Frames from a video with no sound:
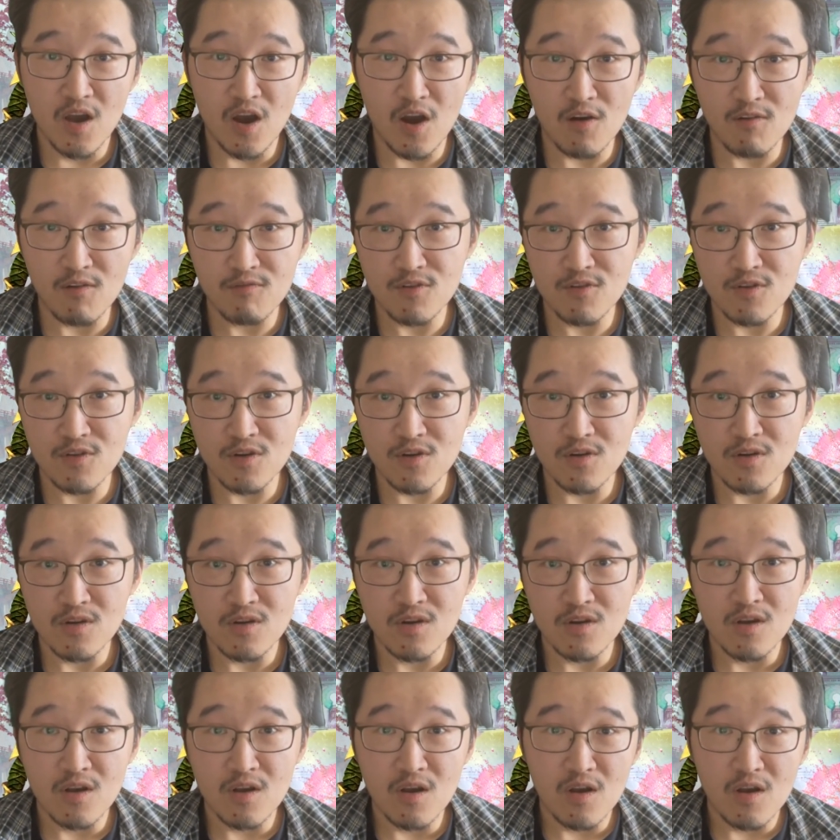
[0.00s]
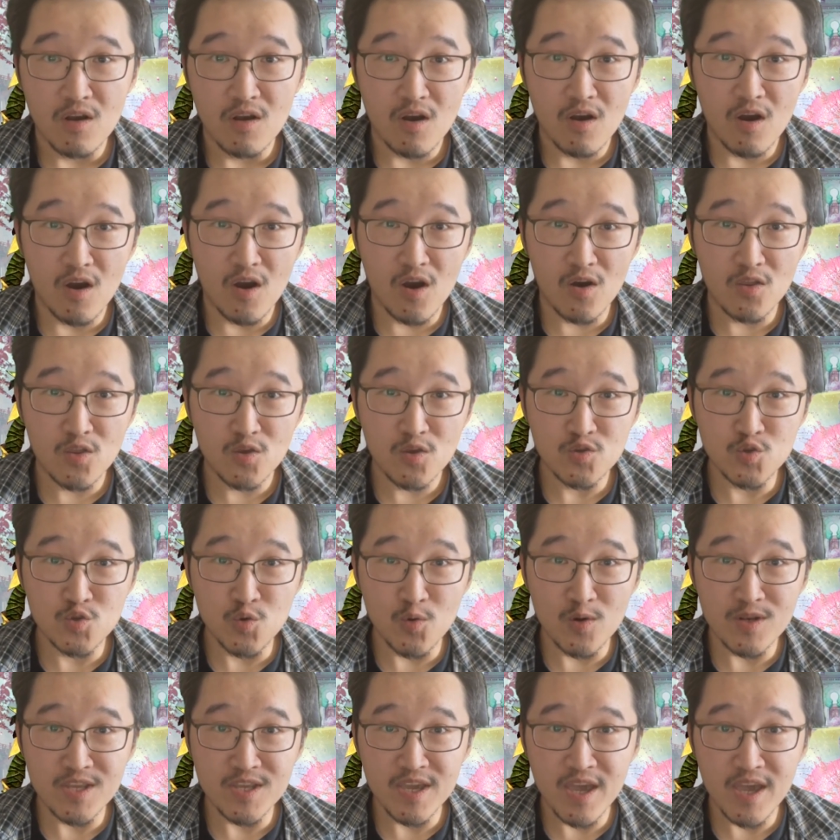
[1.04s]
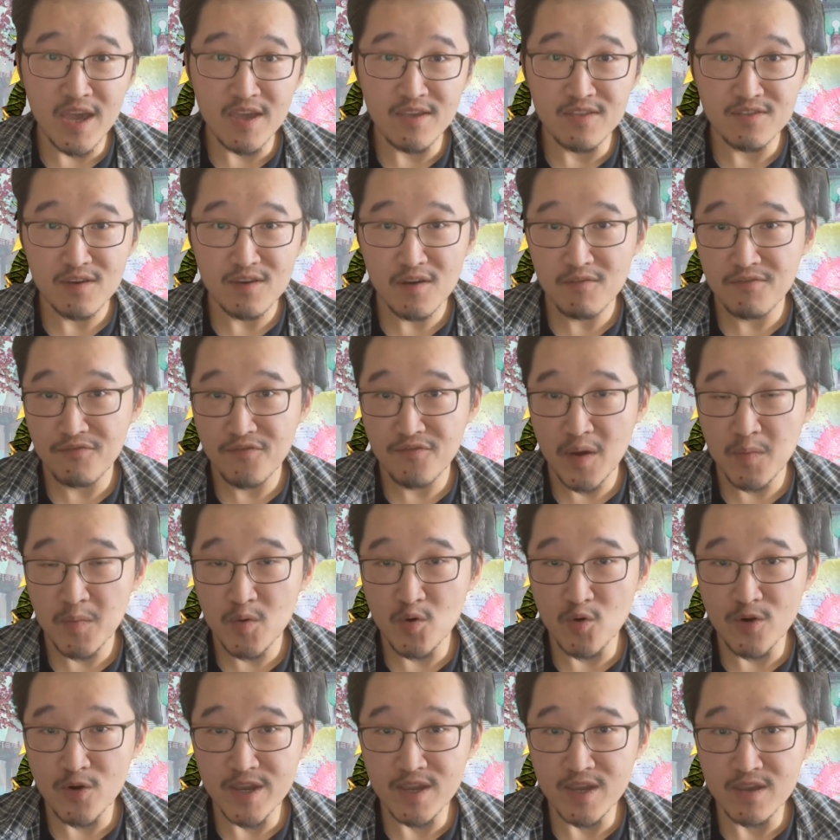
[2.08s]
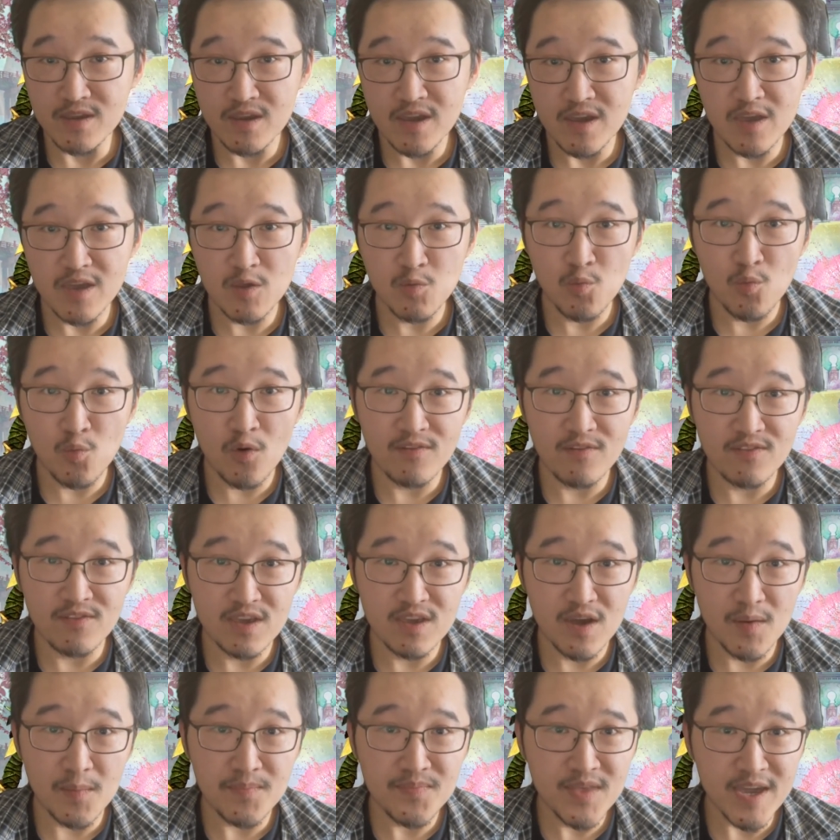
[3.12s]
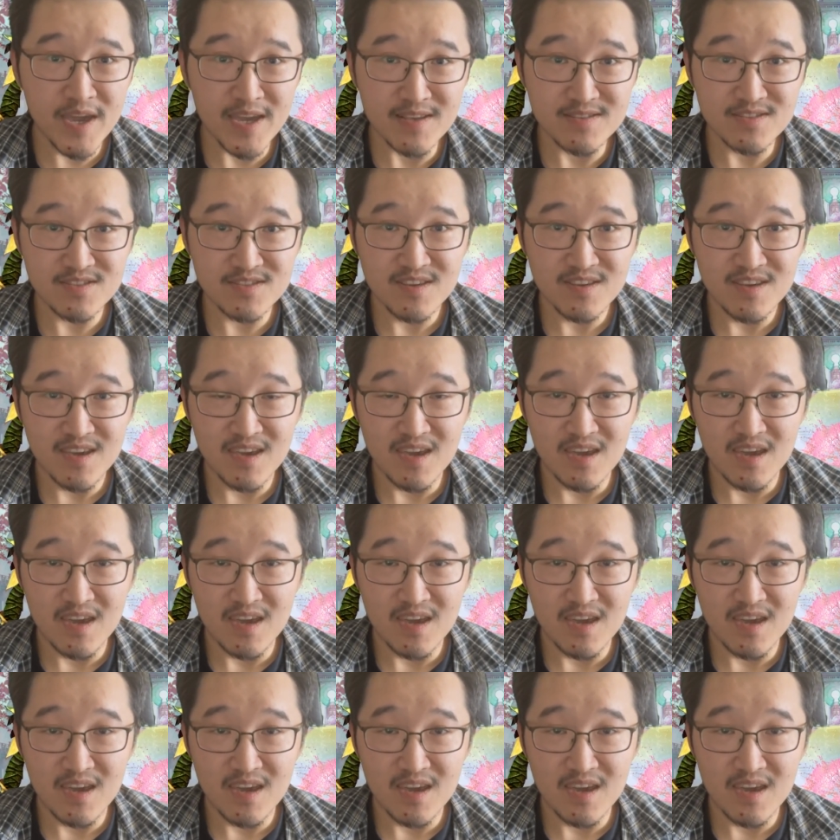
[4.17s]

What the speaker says: However, on the 28th of February, in one of the updates,